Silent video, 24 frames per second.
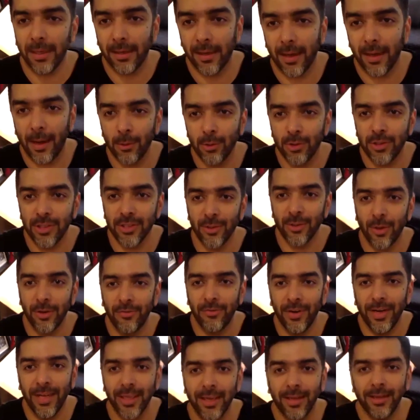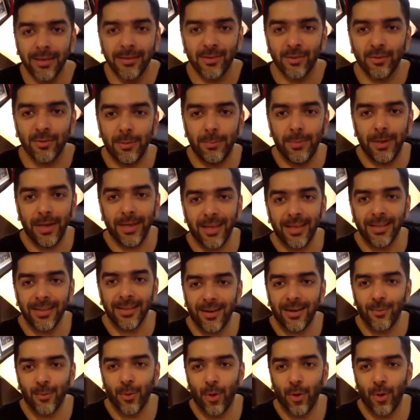my couch is not fitting in, so we're breaking